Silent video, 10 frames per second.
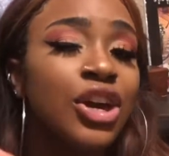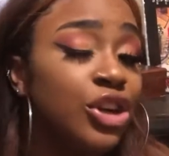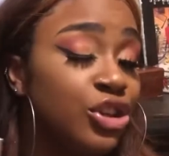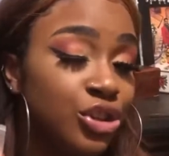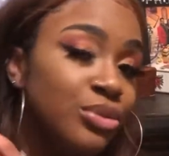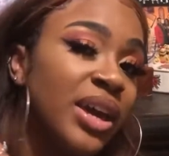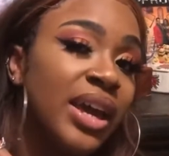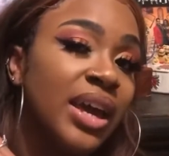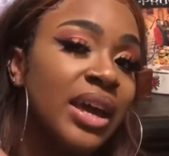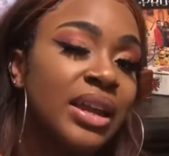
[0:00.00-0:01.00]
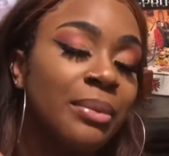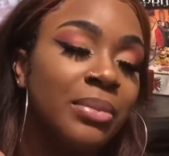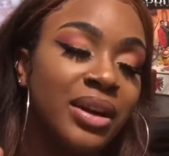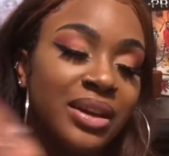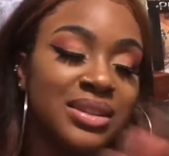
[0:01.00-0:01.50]
you can,
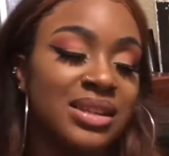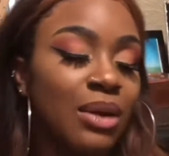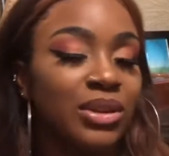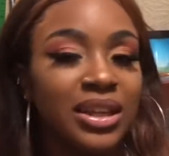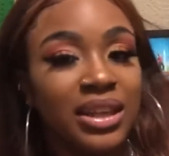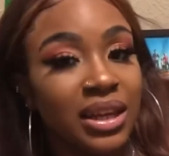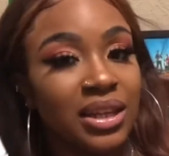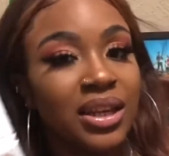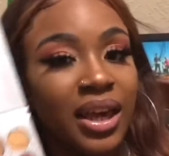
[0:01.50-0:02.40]
but it's not really anything to look